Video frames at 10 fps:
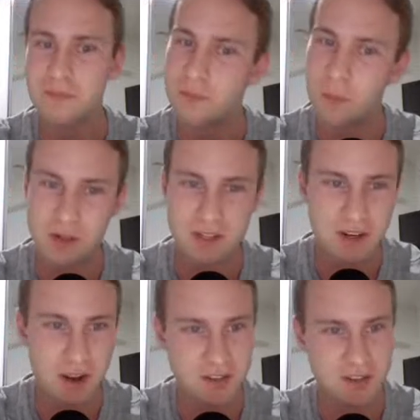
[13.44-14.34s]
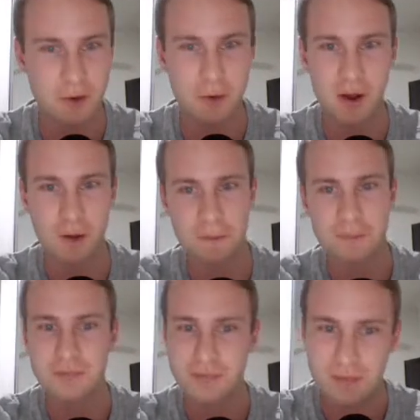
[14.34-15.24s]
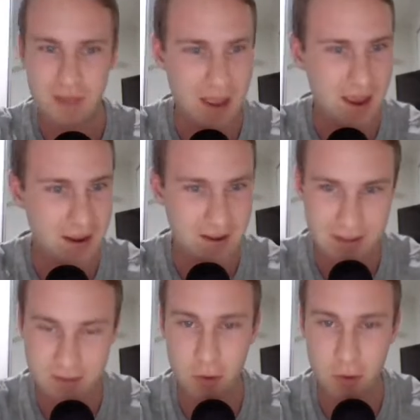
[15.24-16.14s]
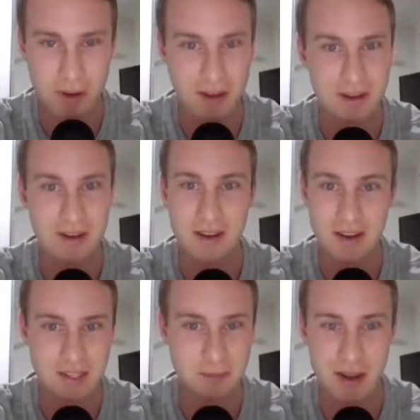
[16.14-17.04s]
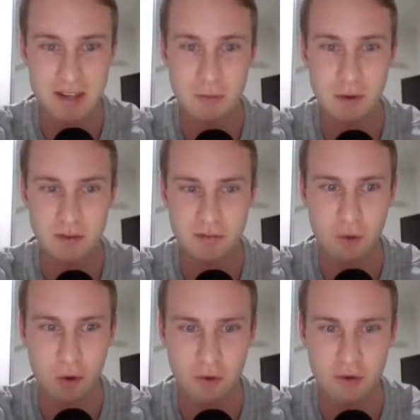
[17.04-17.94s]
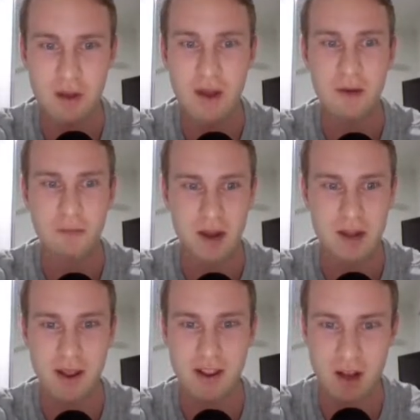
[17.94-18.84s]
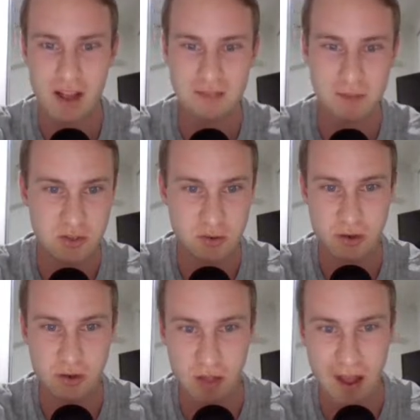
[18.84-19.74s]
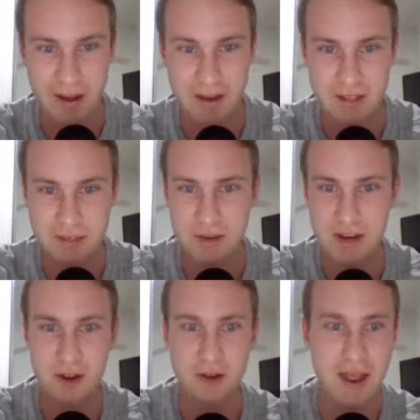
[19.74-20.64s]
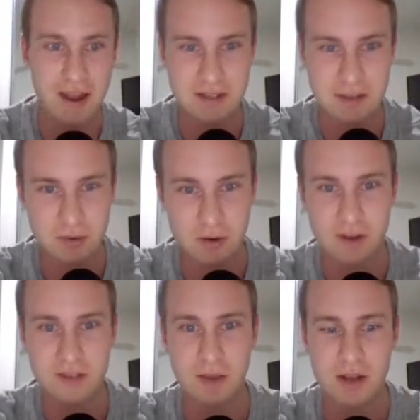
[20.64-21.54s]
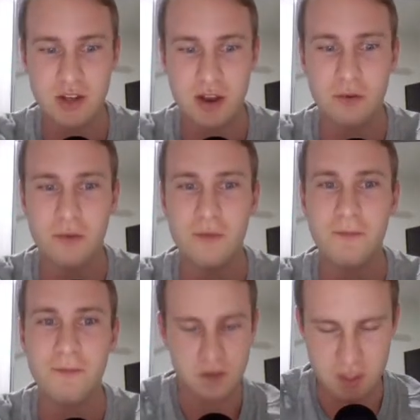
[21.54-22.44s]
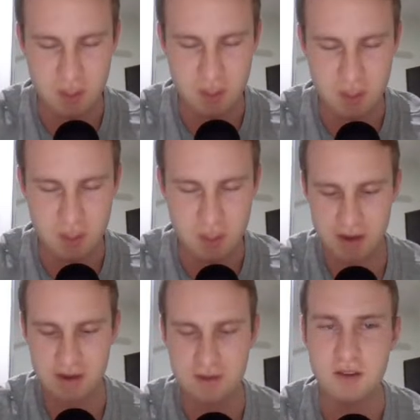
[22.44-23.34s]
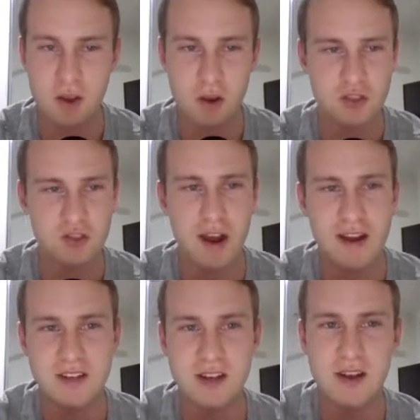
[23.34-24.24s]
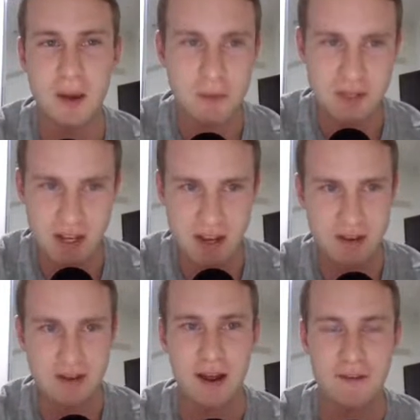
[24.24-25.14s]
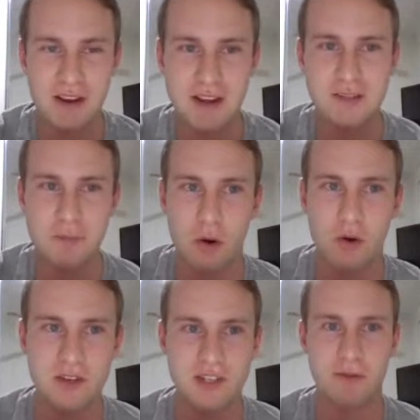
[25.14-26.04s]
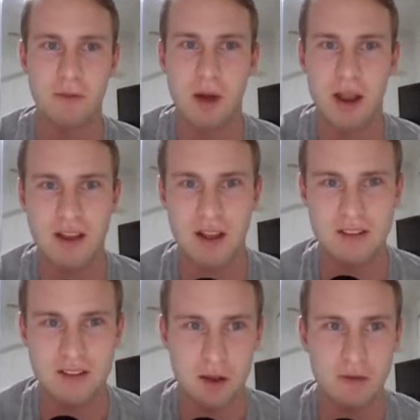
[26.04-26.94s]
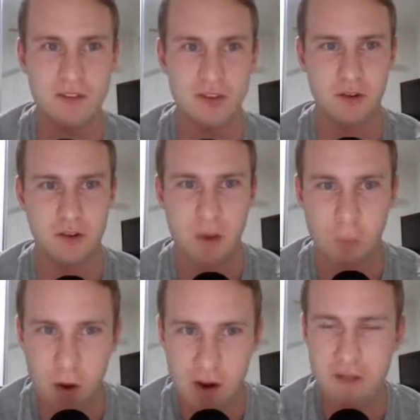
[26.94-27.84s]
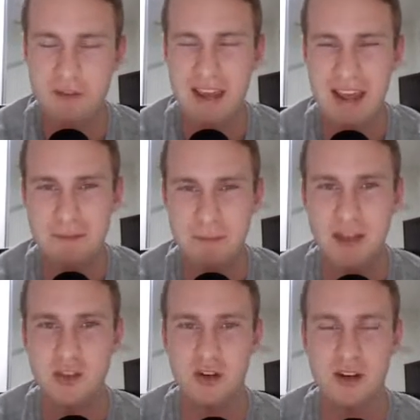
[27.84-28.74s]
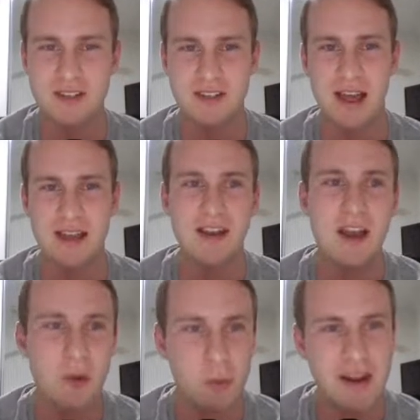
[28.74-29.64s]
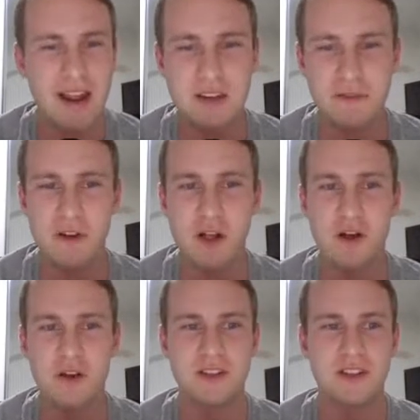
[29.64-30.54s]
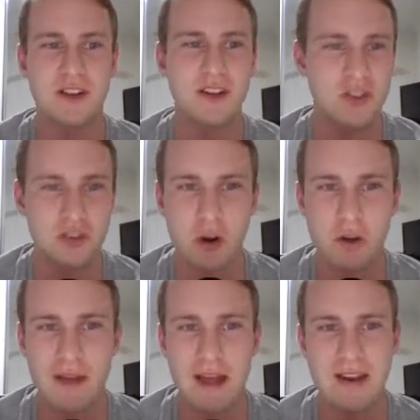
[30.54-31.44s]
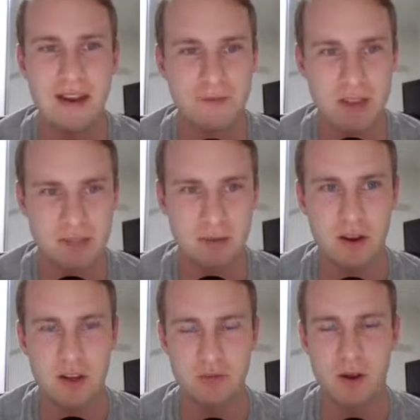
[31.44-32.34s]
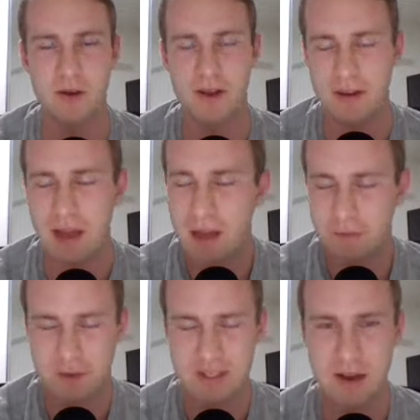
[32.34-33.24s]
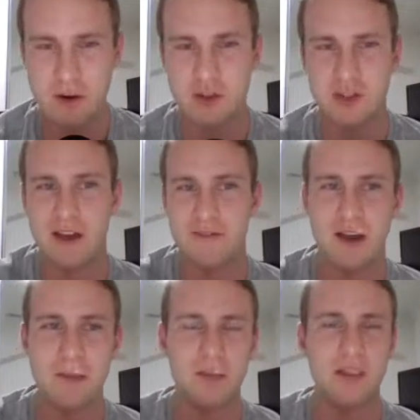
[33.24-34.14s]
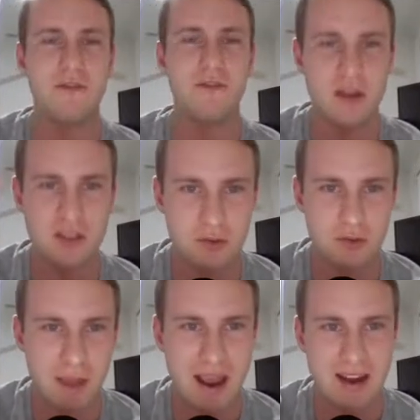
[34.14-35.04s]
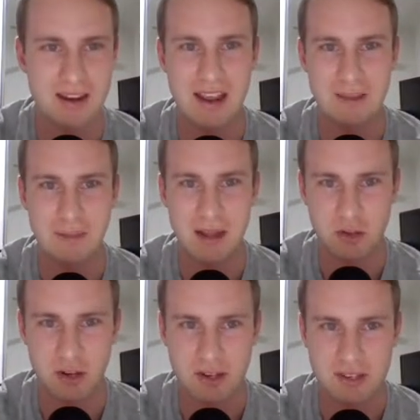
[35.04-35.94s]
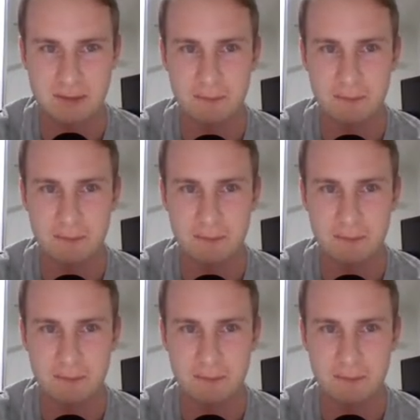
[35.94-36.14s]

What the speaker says: what didn't go so well, and what we can expect moving forward. But anyway guys, make sure you like this video and subscribe to my channel. So before we go straight into the numbers here, I think it's important to remind ourselves on what are the key metrics that we need to follow to ensure that the investment goes well. And for Tattooed Chef, I believe there are two main key metrics.